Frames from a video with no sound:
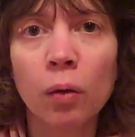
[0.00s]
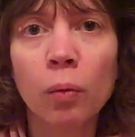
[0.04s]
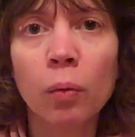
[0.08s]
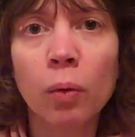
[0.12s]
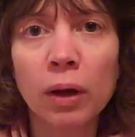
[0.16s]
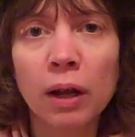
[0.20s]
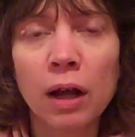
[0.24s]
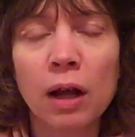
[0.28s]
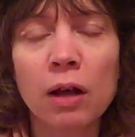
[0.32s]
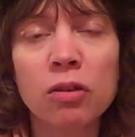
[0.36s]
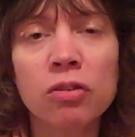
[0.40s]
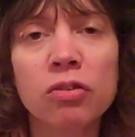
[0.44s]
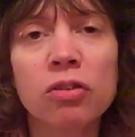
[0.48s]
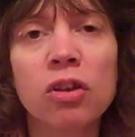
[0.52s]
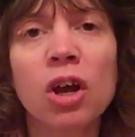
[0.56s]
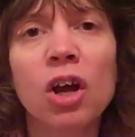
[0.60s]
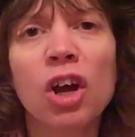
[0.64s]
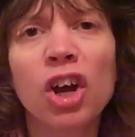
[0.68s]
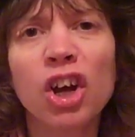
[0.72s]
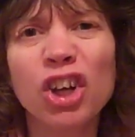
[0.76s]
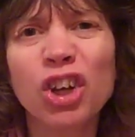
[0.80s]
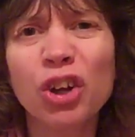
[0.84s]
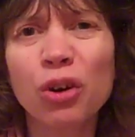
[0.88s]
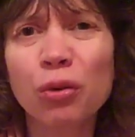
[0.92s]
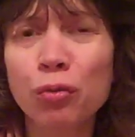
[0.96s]
What else?
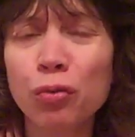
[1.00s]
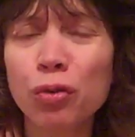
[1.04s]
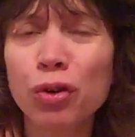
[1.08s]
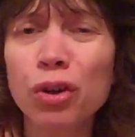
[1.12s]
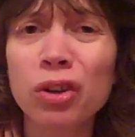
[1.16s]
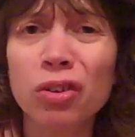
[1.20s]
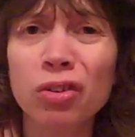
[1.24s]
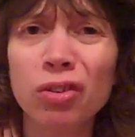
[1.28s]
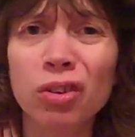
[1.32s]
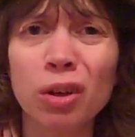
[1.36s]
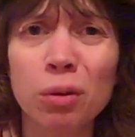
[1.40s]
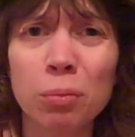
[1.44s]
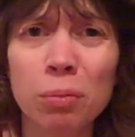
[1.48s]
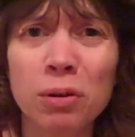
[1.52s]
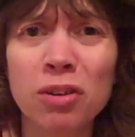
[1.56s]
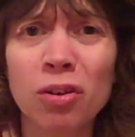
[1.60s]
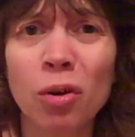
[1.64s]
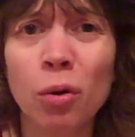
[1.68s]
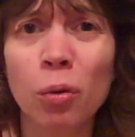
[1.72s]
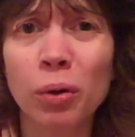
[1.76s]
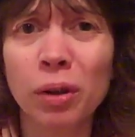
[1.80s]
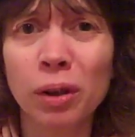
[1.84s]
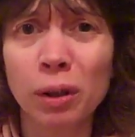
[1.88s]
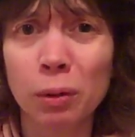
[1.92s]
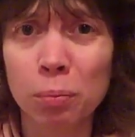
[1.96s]
Your foot is going to be
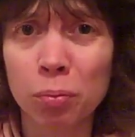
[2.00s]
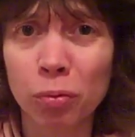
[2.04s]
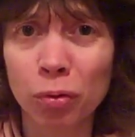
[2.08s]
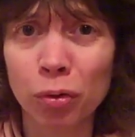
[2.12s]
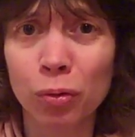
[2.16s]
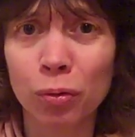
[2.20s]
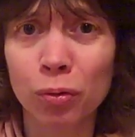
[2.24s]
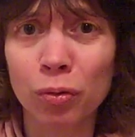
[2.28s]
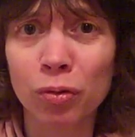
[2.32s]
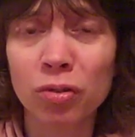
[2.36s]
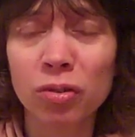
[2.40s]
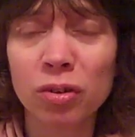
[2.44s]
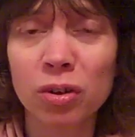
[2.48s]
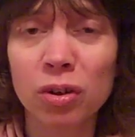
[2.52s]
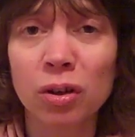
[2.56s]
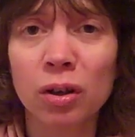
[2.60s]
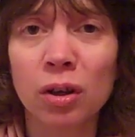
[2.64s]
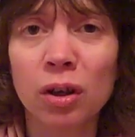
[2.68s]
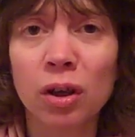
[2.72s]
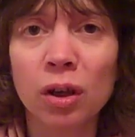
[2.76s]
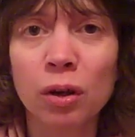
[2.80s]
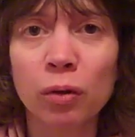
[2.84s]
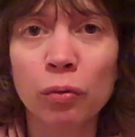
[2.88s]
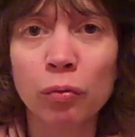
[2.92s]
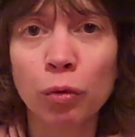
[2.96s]
totally bruised
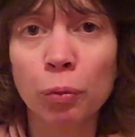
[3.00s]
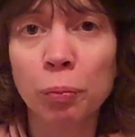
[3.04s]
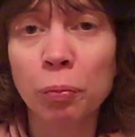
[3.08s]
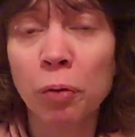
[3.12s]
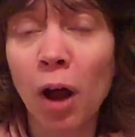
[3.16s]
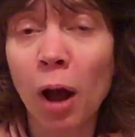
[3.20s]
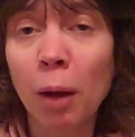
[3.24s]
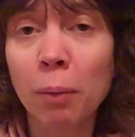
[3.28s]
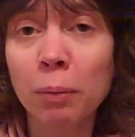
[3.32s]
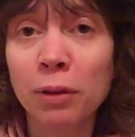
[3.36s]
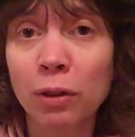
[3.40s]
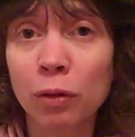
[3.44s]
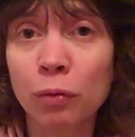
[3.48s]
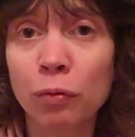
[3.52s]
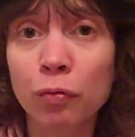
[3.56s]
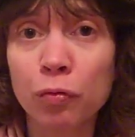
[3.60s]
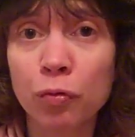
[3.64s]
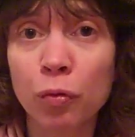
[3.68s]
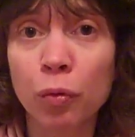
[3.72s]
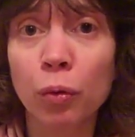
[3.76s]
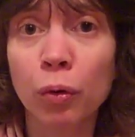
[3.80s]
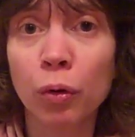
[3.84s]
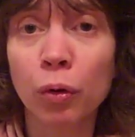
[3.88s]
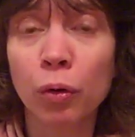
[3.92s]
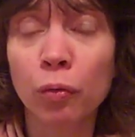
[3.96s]
for probably the
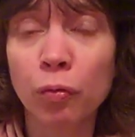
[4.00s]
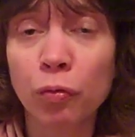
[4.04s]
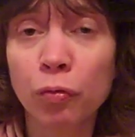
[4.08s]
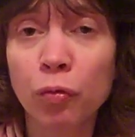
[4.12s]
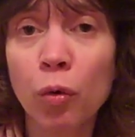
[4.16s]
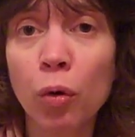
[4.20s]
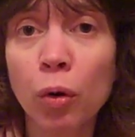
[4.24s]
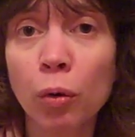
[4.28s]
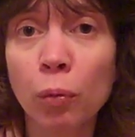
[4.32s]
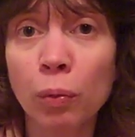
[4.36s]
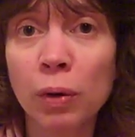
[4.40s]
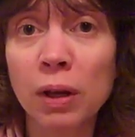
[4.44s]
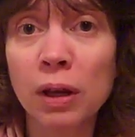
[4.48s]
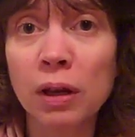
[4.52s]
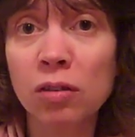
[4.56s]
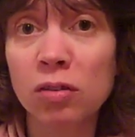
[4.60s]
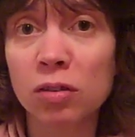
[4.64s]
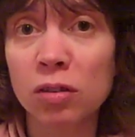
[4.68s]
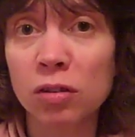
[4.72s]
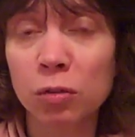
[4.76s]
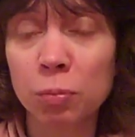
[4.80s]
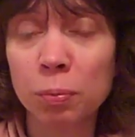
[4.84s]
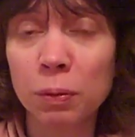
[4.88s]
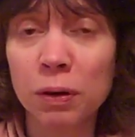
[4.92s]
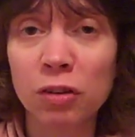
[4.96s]
4
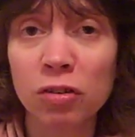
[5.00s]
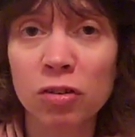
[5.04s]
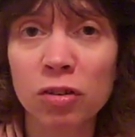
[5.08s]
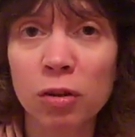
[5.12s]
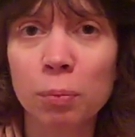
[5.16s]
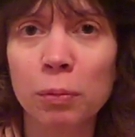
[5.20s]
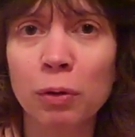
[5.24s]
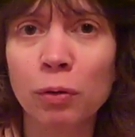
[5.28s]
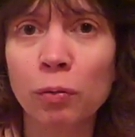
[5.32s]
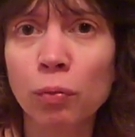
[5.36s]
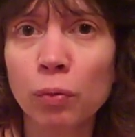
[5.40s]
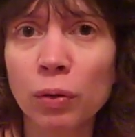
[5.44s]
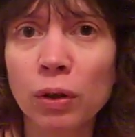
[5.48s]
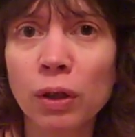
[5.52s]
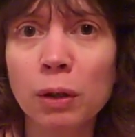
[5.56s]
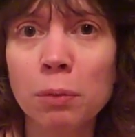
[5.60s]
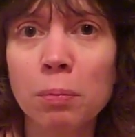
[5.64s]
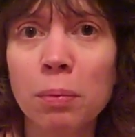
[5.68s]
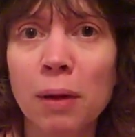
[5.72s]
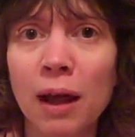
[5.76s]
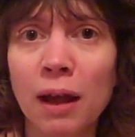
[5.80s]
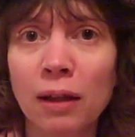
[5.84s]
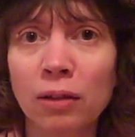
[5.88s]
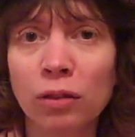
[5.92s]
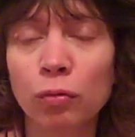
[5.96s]
weeks. It's going to be really
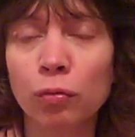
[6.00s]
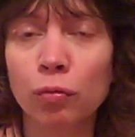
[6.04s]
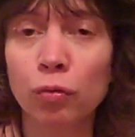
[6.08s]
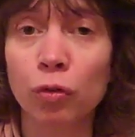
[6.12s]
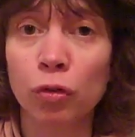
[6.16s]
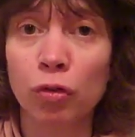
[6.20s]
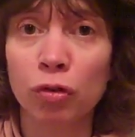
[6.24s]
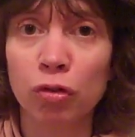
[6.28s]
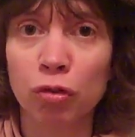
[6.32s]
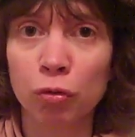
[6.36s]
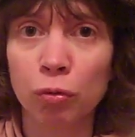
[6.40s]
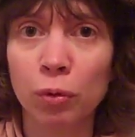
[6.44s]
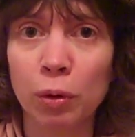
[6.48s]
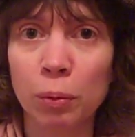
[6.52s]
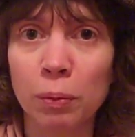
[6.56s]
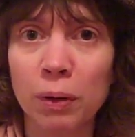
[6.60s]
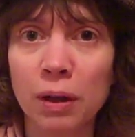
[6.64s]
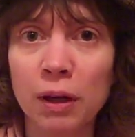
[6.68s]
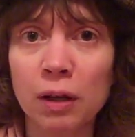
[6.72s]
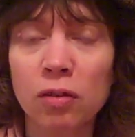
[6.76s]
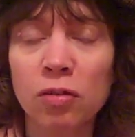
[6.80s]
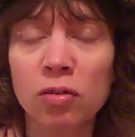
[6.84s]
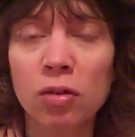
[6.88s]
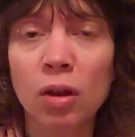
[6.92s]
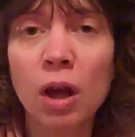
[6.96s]
bad the first 3
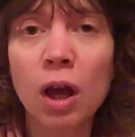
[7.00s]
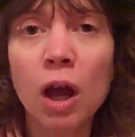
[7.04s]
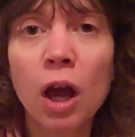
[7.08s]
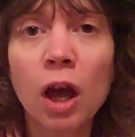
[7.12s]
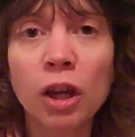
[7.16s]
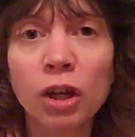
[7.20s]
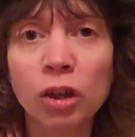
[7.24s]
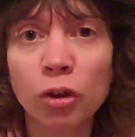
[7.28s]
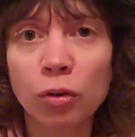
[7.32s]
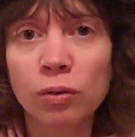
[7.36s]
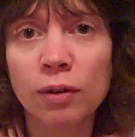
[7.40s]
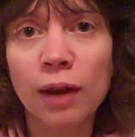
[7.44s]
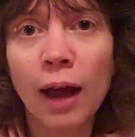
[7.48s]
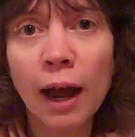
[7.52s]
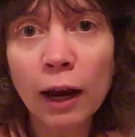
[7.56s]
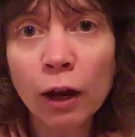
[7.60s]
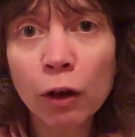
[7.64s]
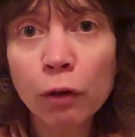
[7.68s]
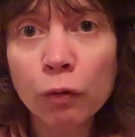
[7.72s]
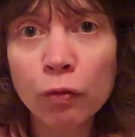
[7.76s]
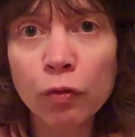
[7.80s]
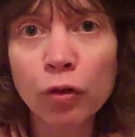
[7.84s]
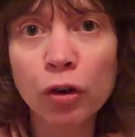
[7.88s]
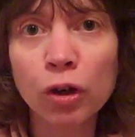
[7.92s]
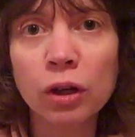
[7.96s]
weeks. Your
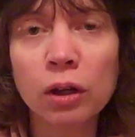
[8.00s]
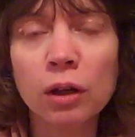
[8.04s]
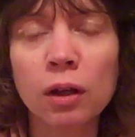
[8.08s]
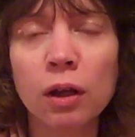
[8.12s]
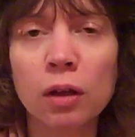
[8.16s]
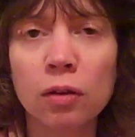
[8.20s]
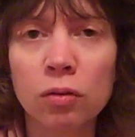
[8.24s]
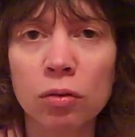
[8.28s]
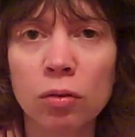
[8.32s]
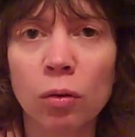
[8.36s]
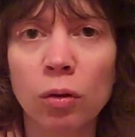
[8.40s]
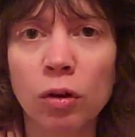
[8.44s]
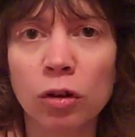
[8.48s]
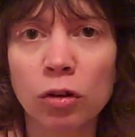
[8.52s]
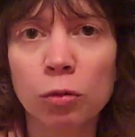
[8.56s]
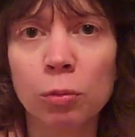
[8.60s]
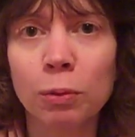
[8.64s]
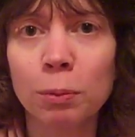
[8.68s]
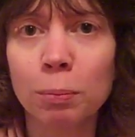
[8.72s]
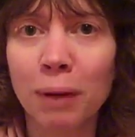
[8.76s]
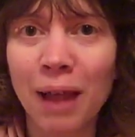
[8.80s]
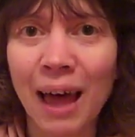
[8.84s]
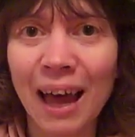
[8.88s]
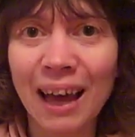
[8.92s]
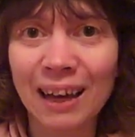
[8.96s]
entire foot is going to
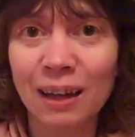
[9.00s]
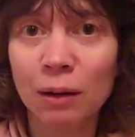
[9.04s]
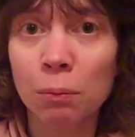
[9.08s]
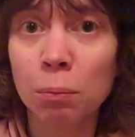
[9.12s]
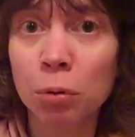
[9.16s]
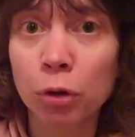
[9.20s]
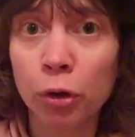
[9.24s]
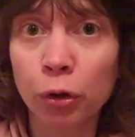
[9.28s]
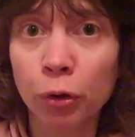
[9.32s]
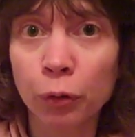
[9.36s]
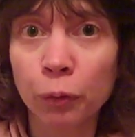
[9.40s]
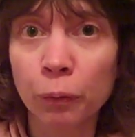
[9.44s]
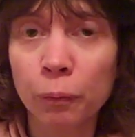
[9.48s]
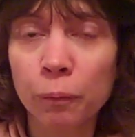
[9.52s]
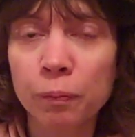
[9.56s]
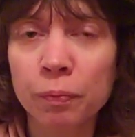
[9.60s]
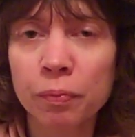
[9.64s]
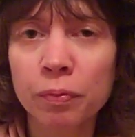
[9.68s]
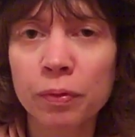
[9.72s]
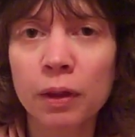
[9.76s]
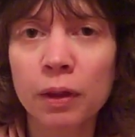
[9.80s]
be black and blue.